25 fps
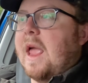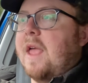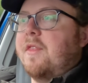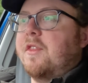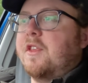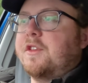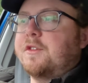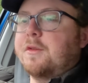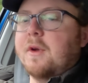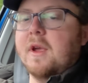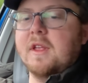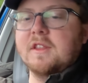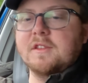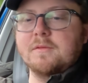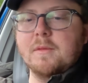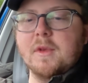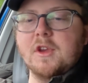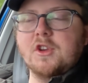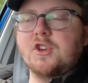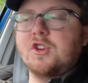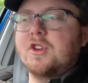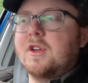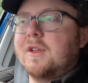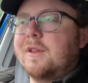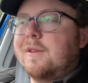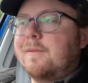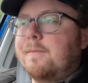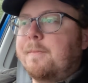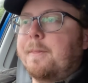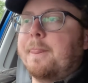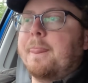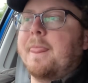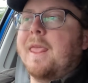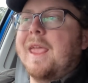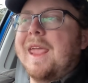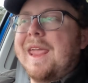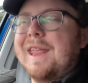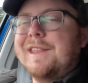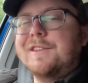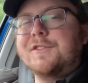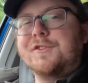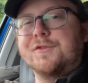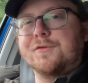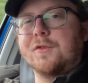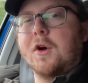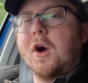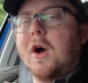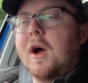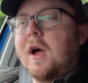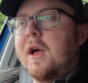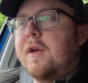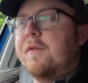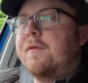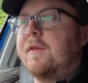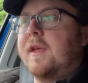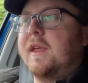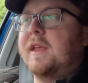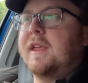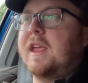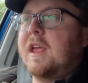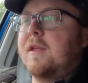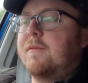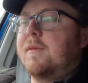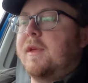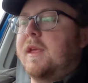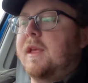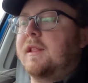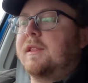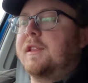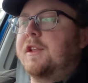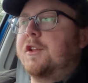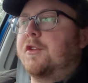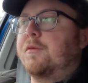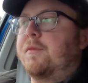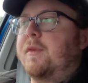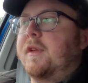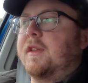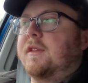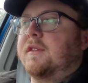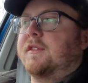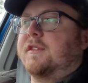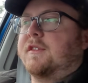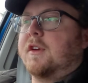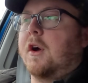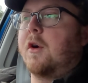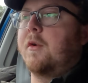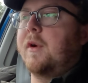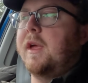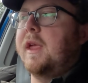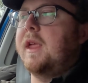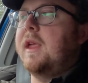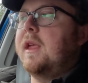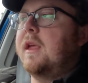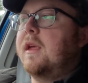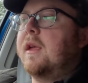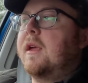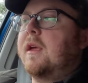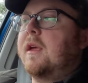And the transmission, in drive, it can be a little bit doughy.